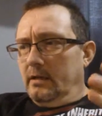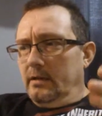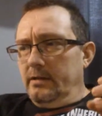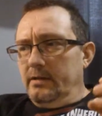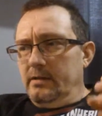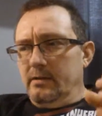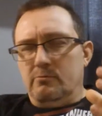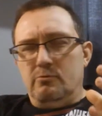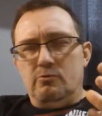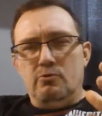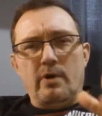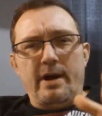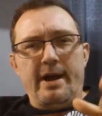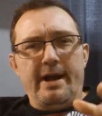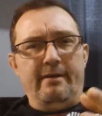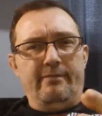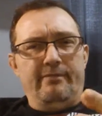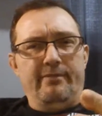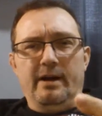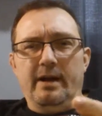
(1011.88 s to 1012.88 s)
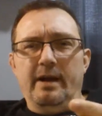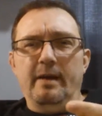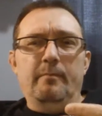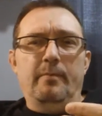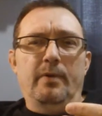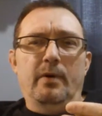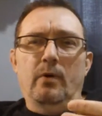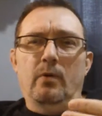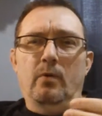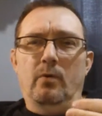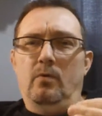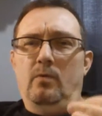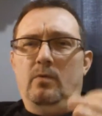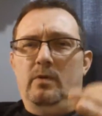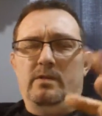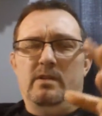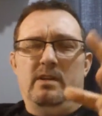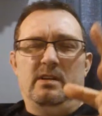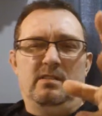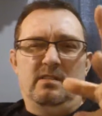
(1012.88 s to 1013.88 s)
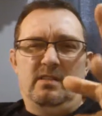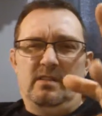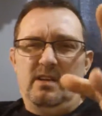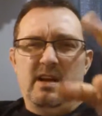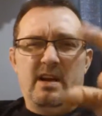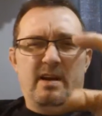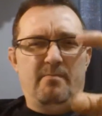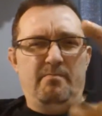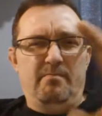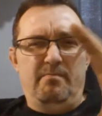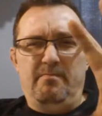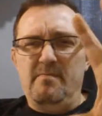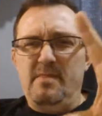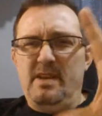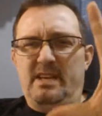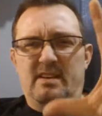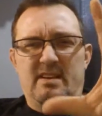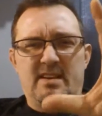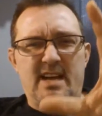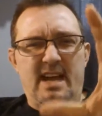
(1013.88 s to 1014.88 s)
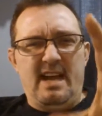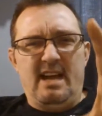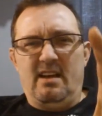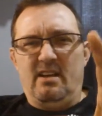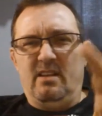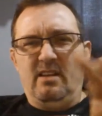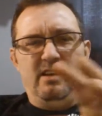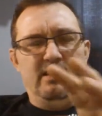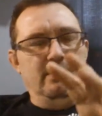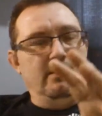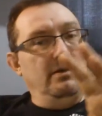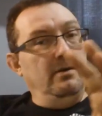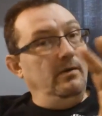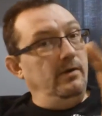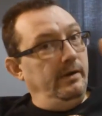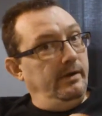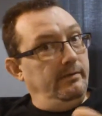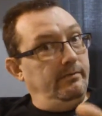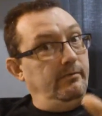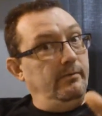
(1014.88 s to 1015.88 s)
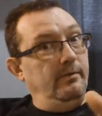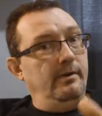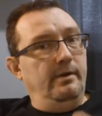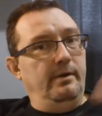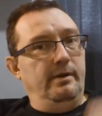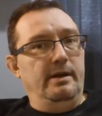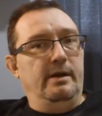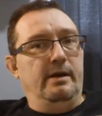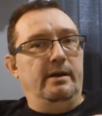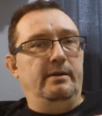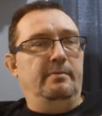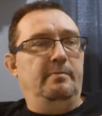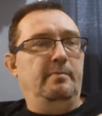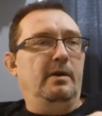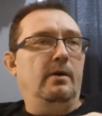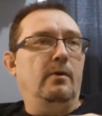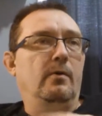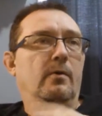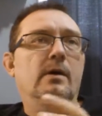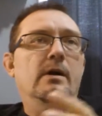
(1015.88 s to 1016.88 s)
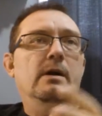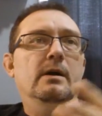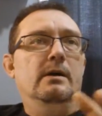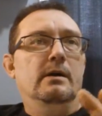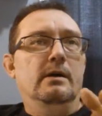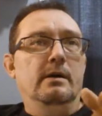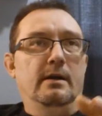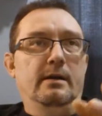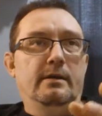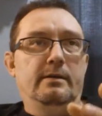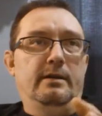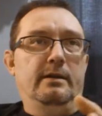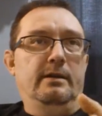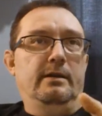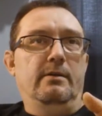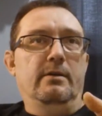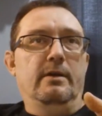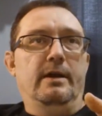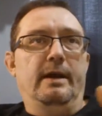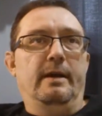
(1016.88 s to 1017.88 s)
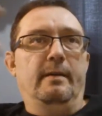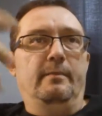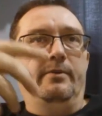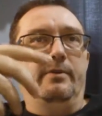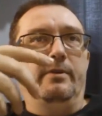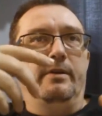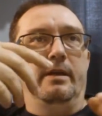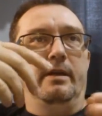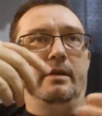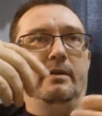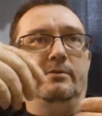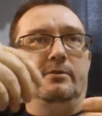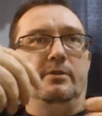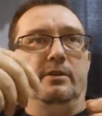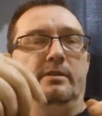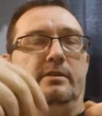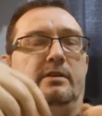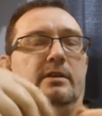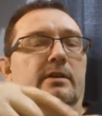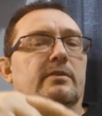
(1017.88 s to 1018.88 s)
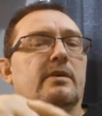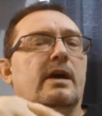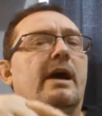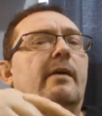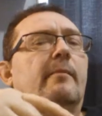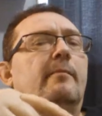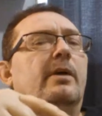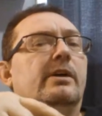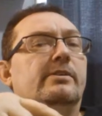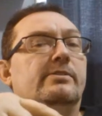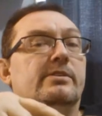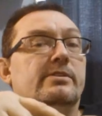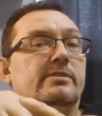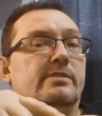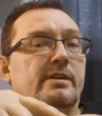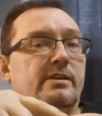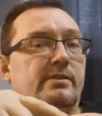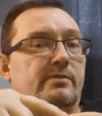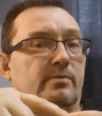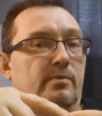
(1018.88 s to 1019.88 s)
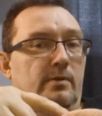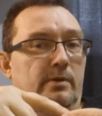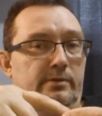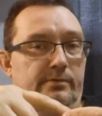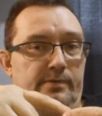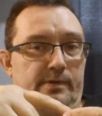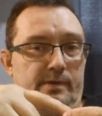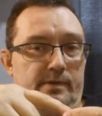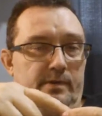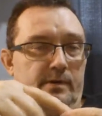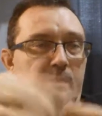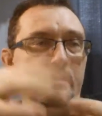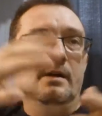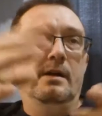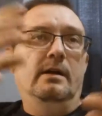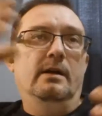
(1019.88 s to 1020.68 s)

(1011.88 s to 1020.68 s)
It's a graphite pole, and it's got metallic, it's a really nice pole. And she grabs it, and she says, how much is this one, sir?